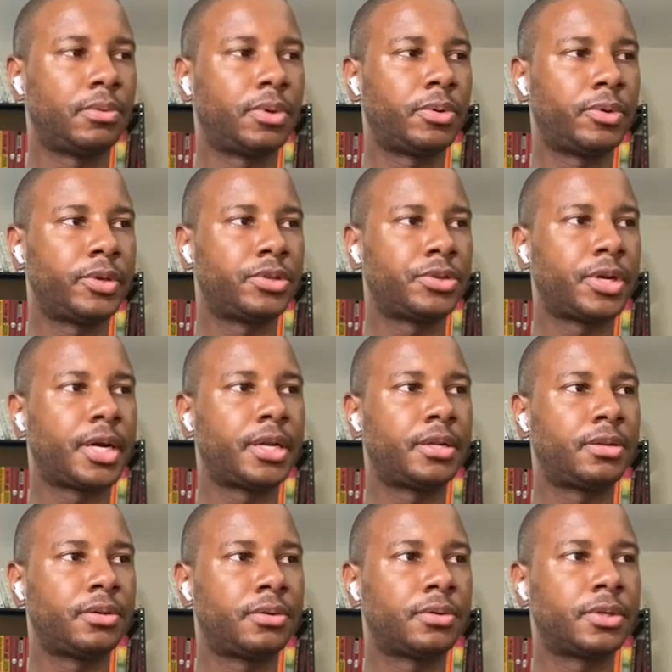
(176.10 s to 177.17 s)
what we try to
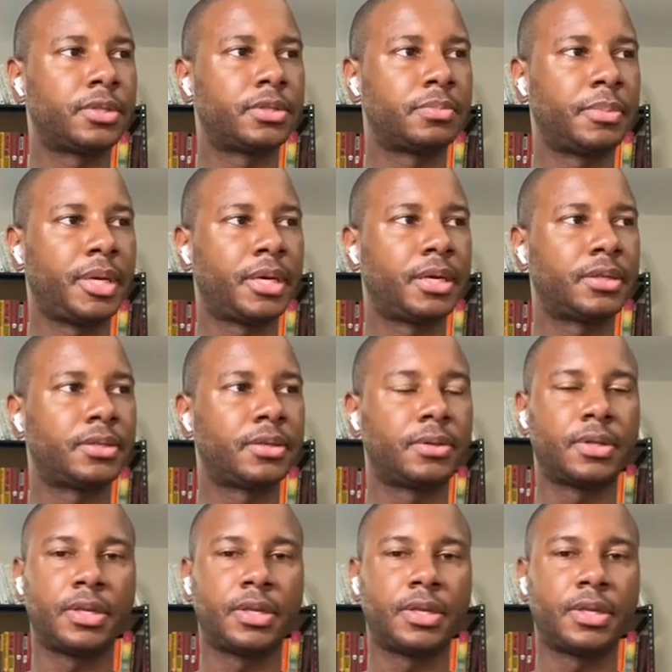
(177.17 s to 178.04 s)
do is make it so